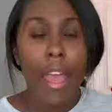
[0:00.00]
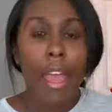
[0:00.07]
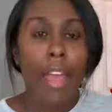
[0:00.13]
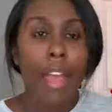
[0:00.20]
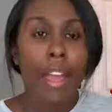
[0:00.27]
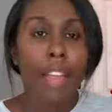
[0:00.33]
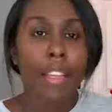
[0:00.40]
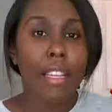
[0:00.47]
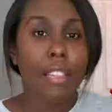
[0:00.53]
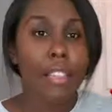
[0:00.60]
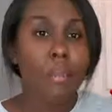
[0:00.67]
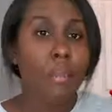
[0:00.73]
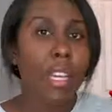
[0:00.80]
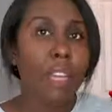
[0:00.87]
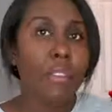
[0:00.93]
And
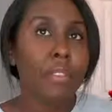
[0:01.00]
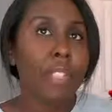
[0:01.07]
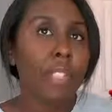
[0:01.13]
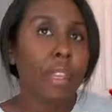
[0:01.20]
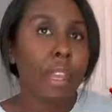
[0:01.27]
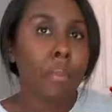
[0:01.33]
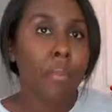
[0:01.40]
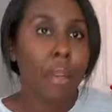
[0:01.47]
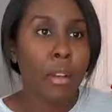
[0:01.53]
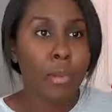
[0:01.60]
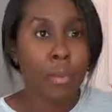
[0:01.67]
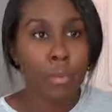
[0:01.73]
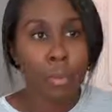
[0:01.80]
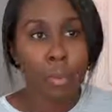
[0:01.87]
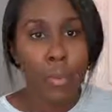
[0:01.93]
there's a bit of
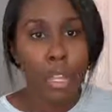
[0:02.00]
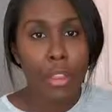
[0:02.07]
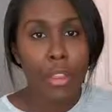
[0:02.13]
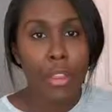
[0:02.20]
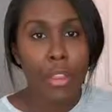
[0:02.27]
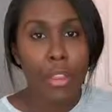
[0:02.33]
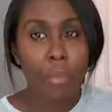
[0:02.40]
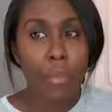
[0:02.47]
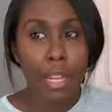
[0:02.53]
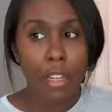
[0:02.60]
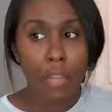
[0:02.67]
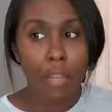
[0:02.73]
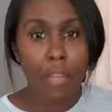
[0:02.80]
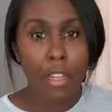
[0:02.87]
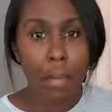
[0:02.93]
dilemma with the
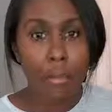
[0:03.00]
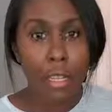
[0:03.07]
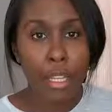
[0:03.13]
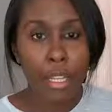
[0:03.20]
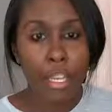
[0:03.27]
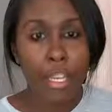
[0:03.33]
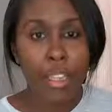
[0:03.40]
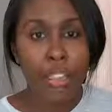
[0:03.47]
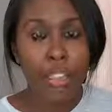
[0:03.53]
Bennet family.